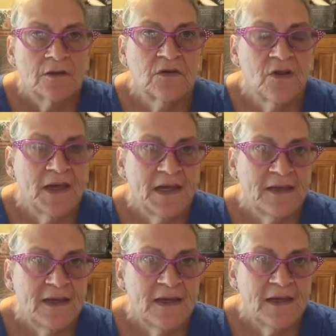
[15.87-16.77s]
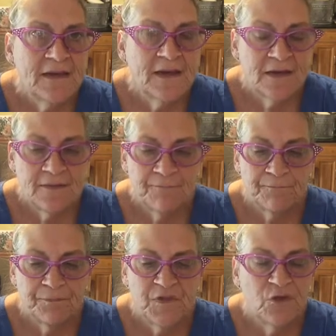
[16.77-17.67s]
cleaning and
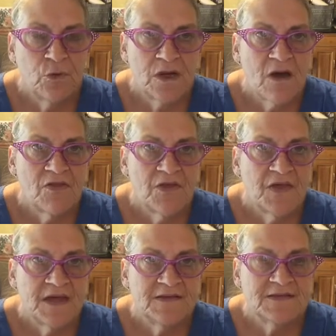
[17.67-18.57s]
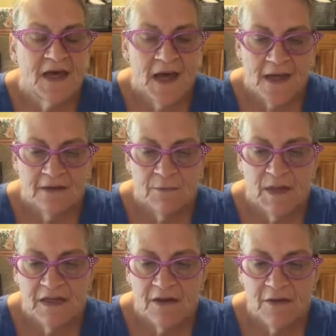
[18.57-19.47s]
doing all the things that had to
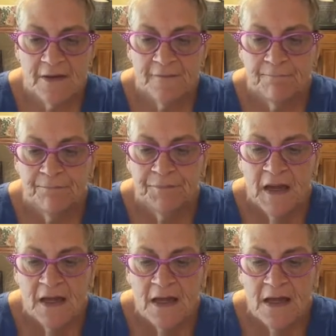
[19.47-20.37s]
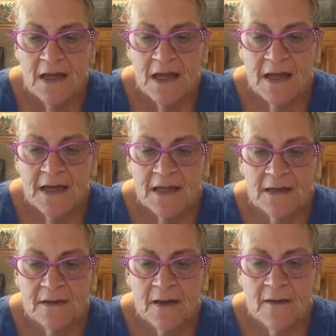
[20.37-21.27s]
be done.
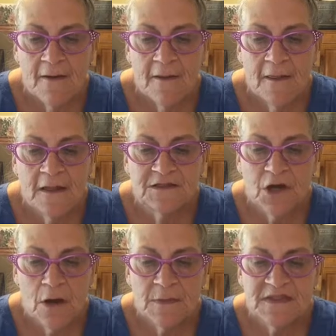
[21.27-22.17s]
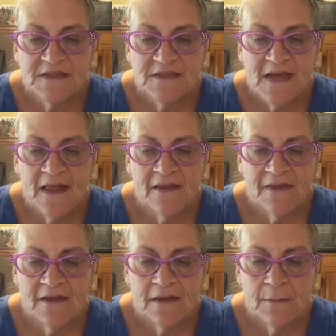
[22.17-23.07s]
And Thomas and Sally
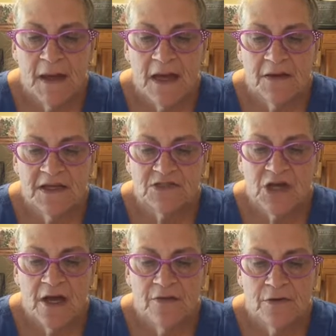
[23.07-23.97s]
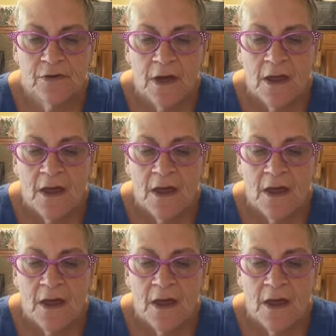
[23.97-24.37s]
think about each other.